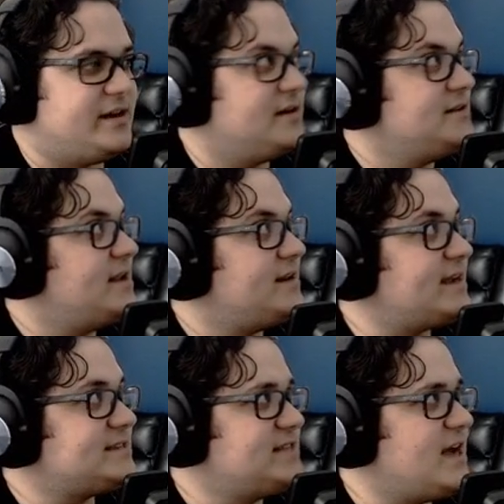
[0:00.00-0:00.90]
Uh, and
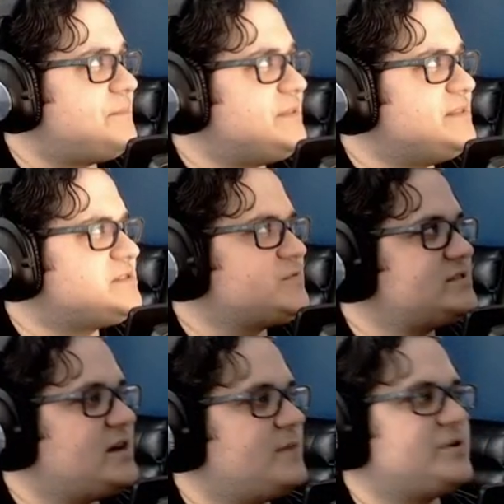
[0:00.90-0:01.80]
next up, this
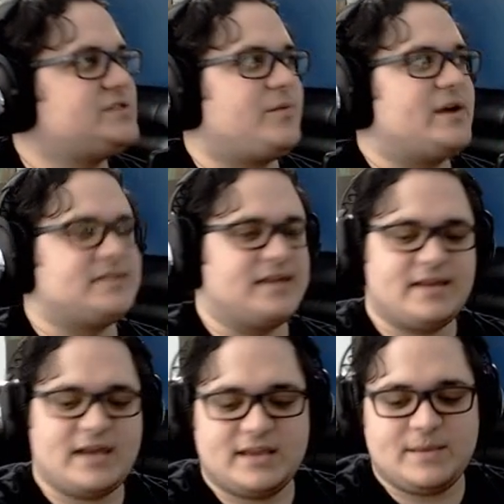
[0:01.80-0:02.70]
was uh, pretty surprising. It
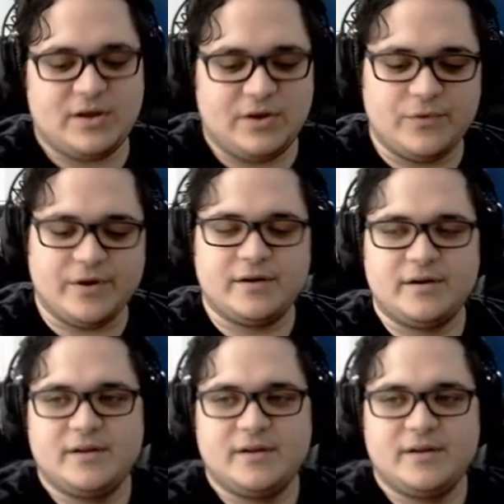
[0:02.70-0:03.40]
kind of came out of nowhere.